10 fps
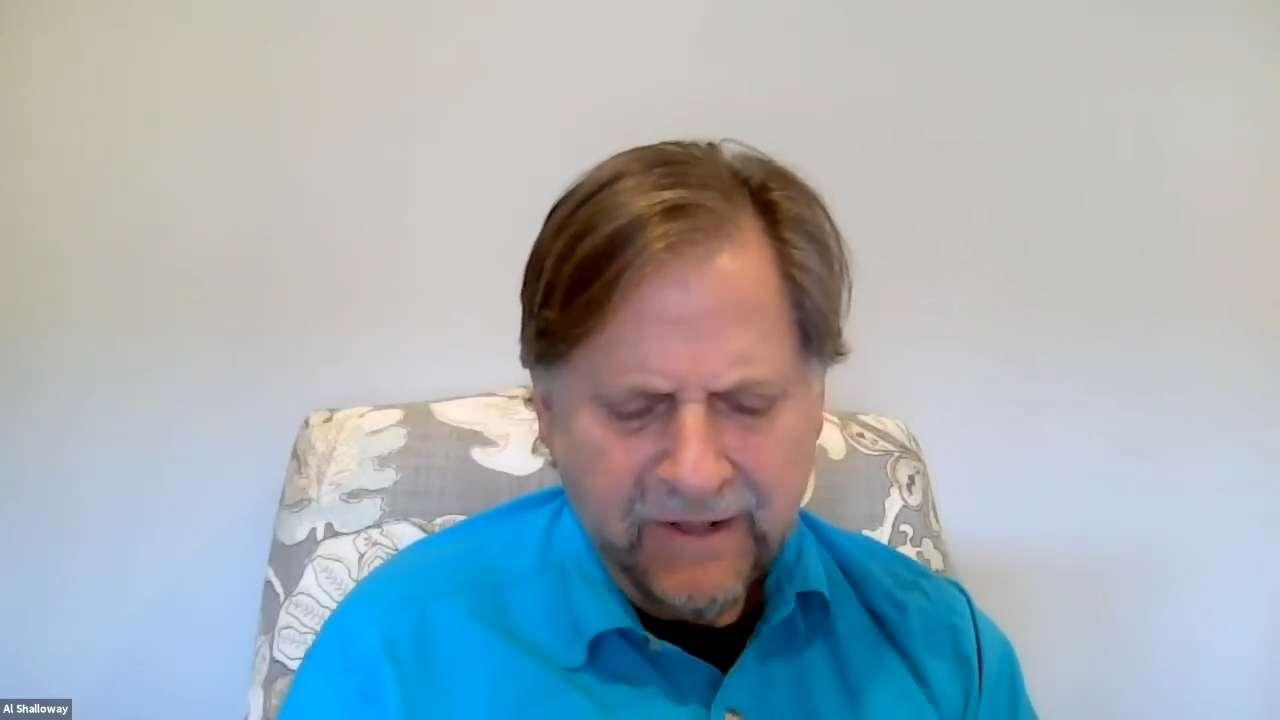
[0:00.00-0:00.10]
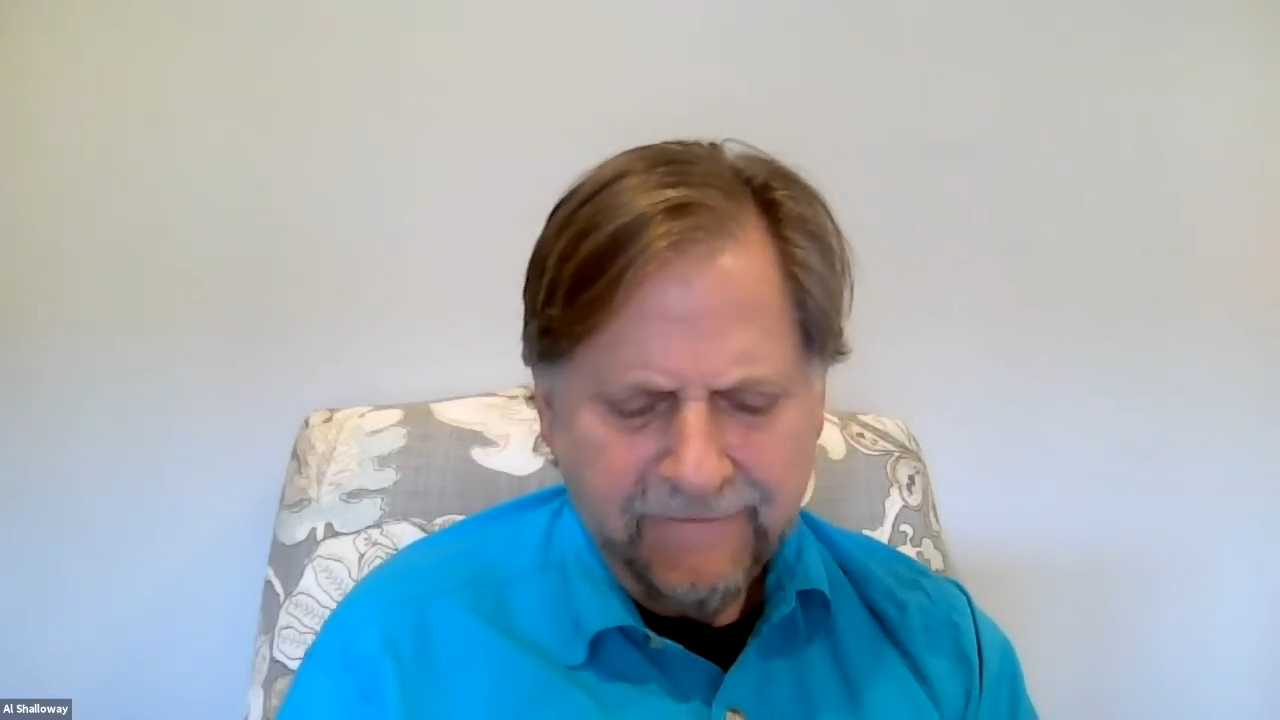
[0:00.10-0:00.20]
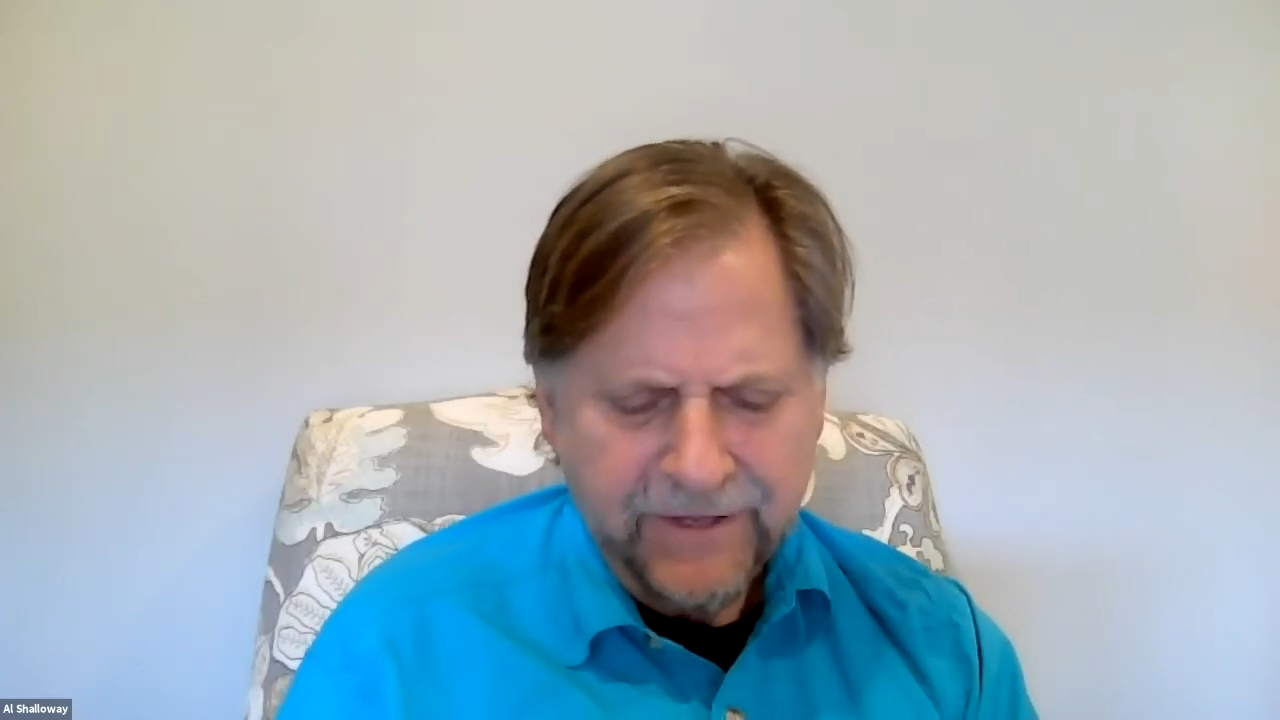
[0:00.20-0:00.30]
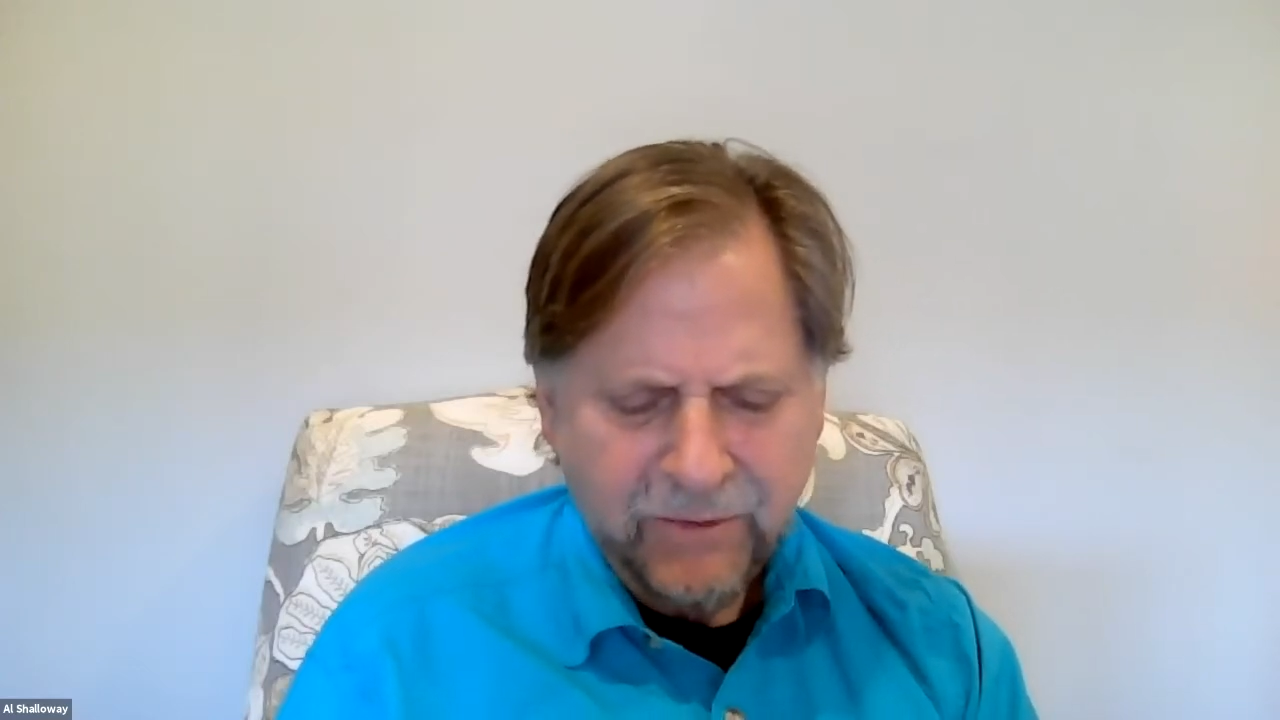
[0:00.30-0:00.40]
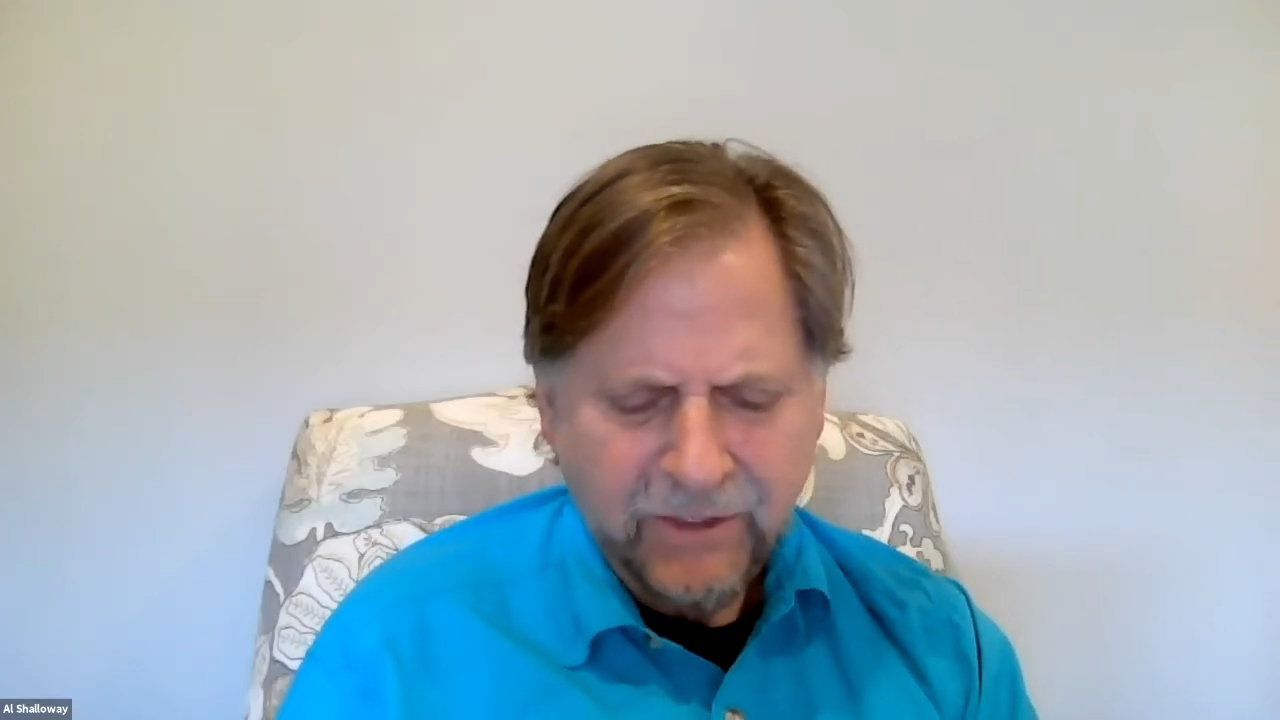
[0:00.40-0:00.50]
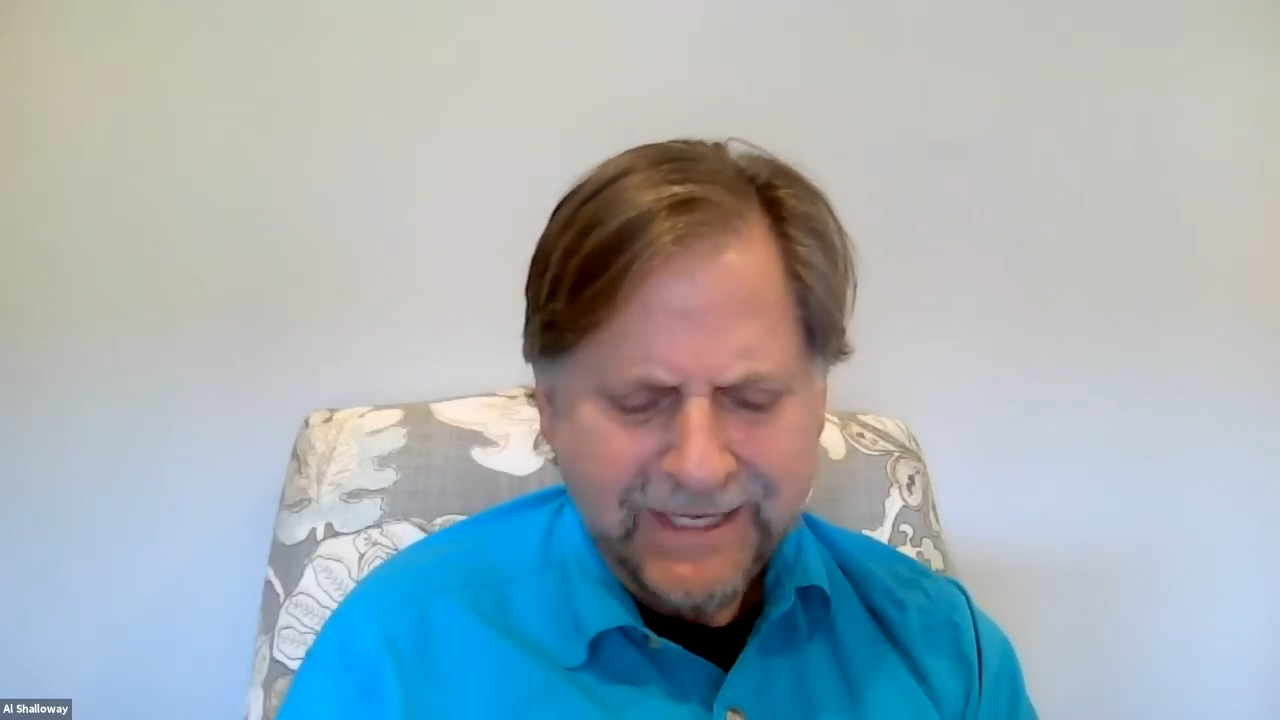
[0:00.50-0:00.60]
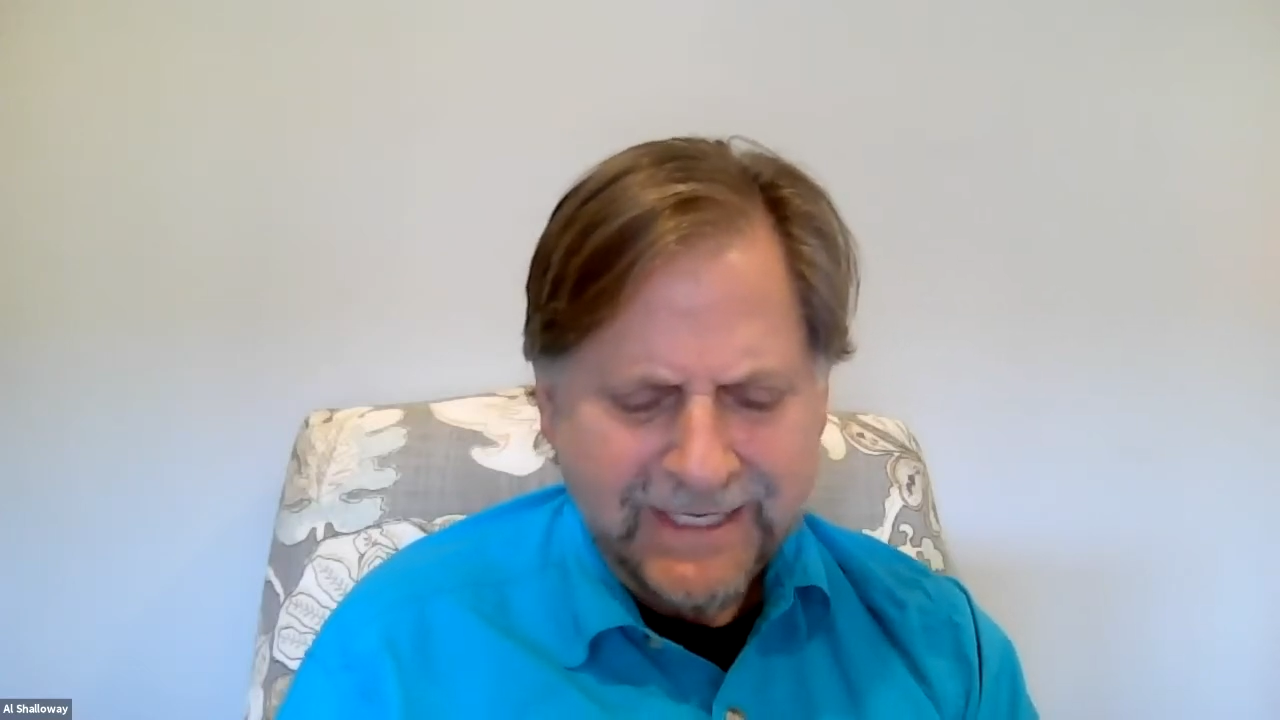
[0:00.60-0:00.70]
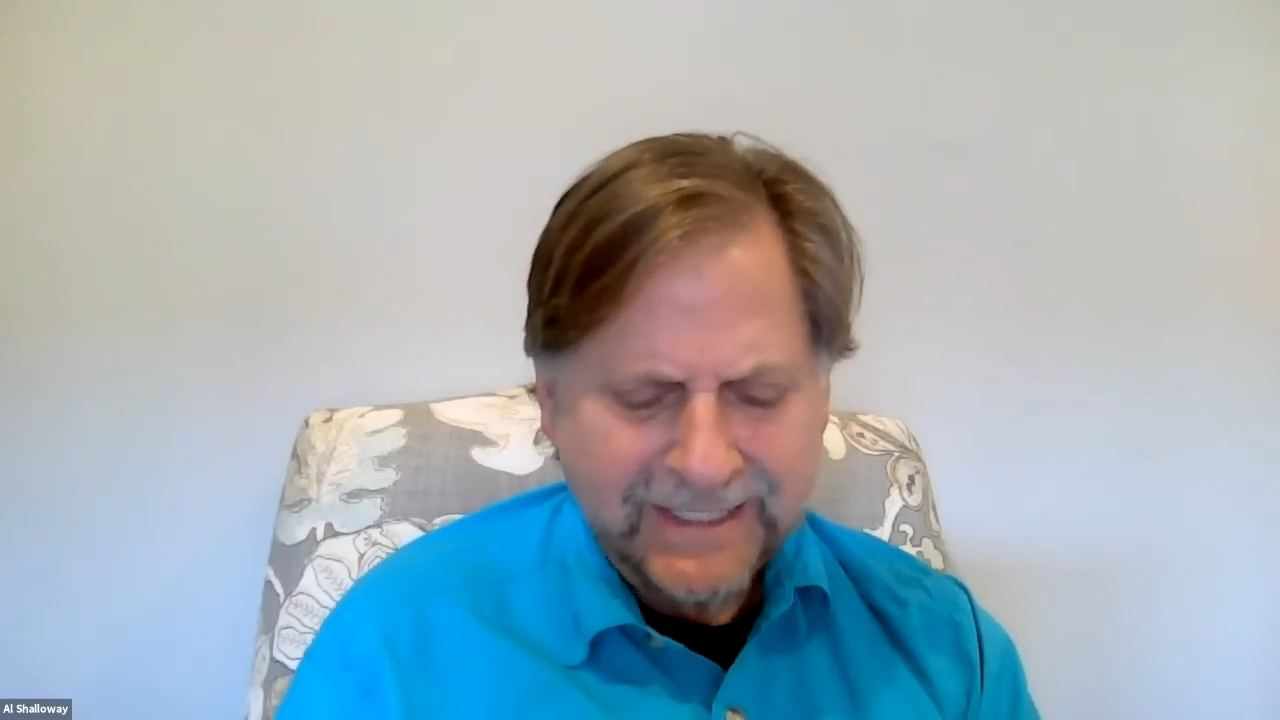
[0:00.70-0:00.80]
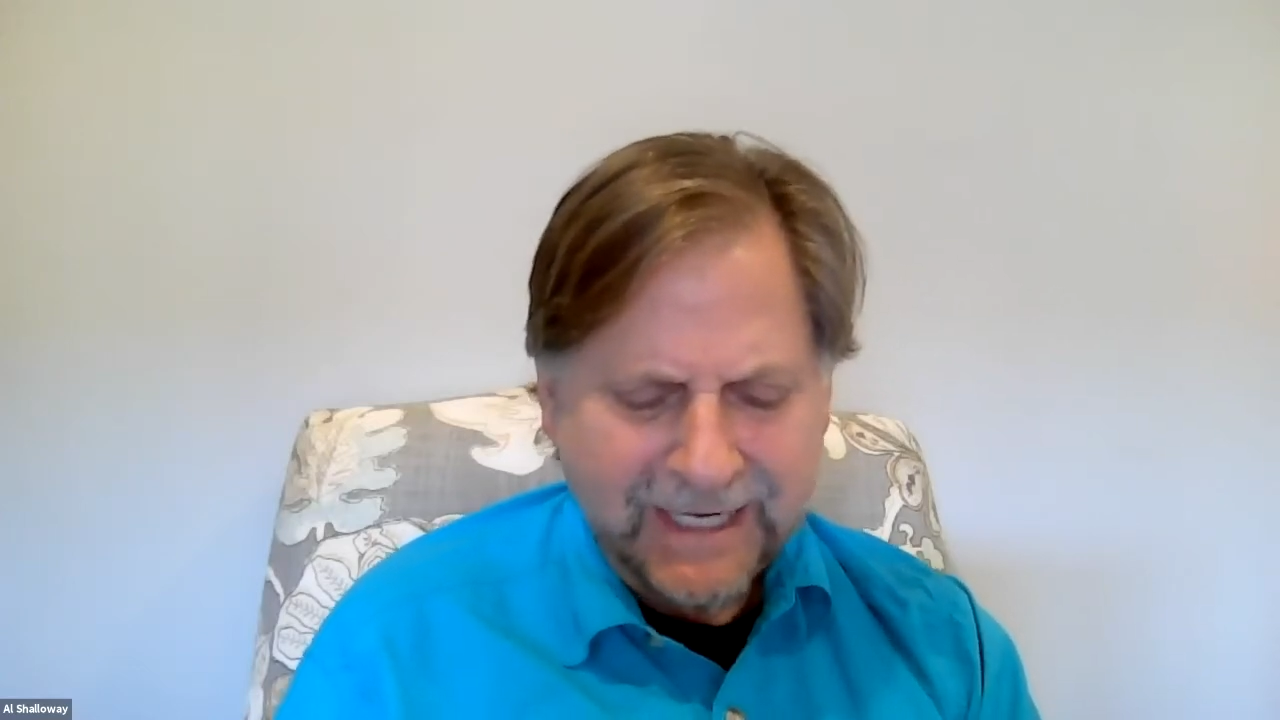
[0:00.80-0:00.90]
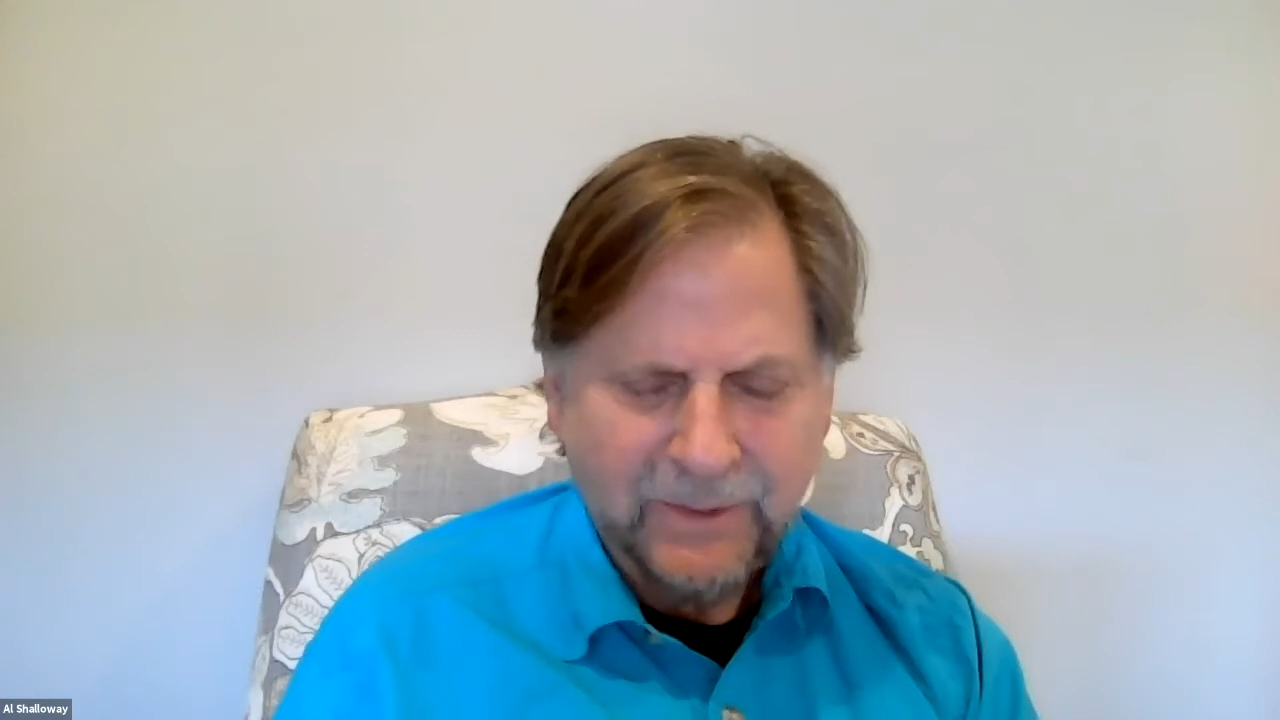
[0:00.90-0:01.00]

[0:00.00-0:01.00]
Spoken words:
They were things I